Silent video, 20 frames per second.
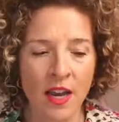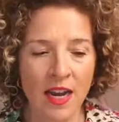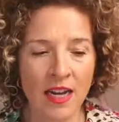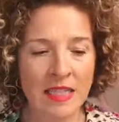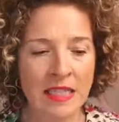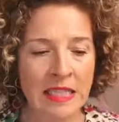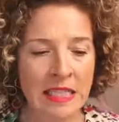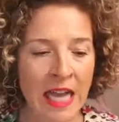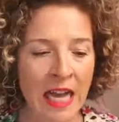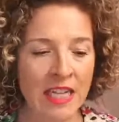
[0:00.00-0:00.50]

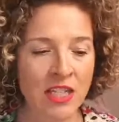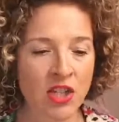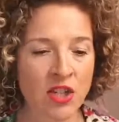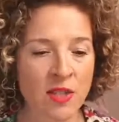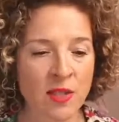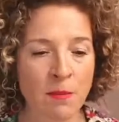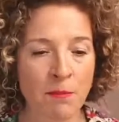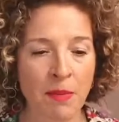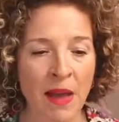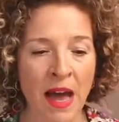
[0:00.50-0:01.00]
it's not
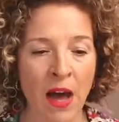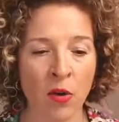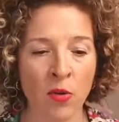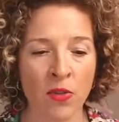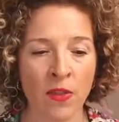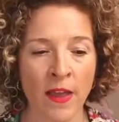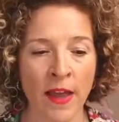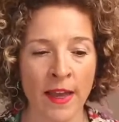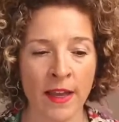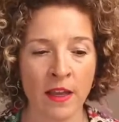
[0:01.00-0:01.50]
just
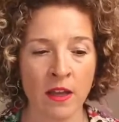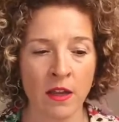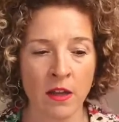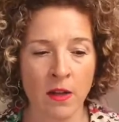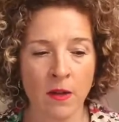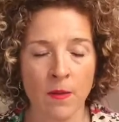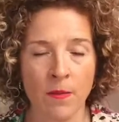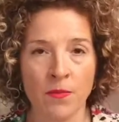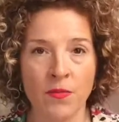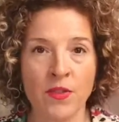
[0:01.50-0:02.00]
about like
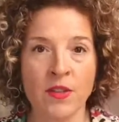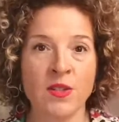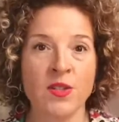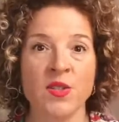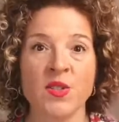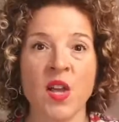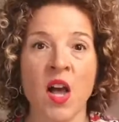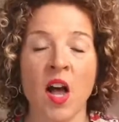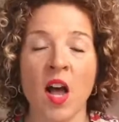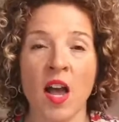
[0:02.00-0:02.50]
the
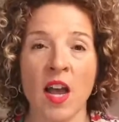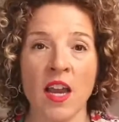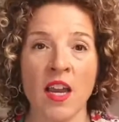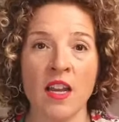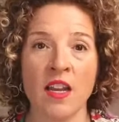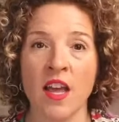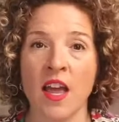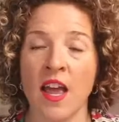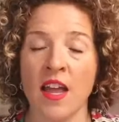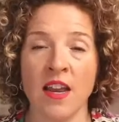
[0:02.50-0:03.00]

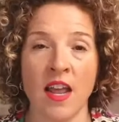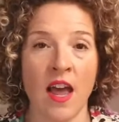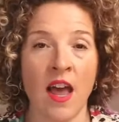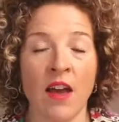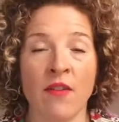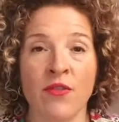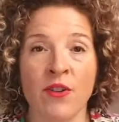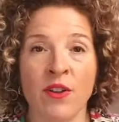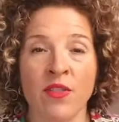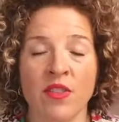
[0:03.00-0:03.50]
design and
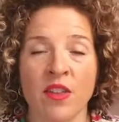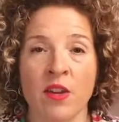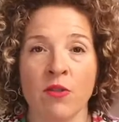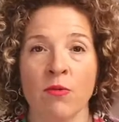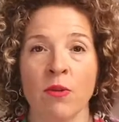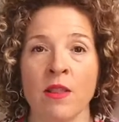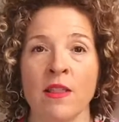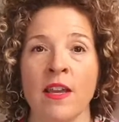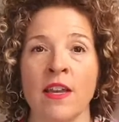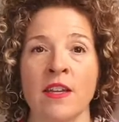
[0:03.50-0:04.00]
everything
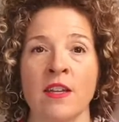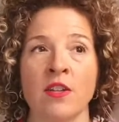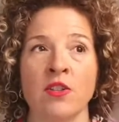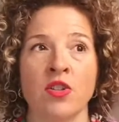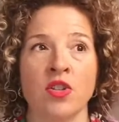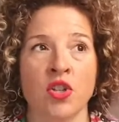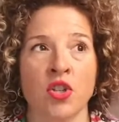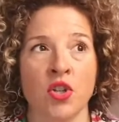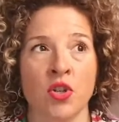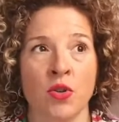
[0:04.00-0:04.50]

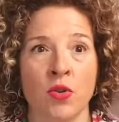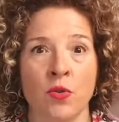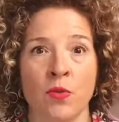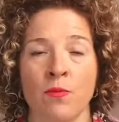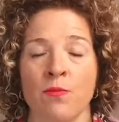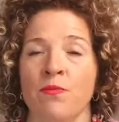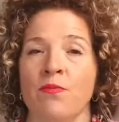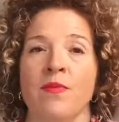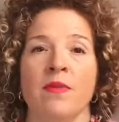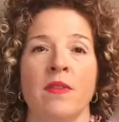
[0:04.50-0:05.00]
related to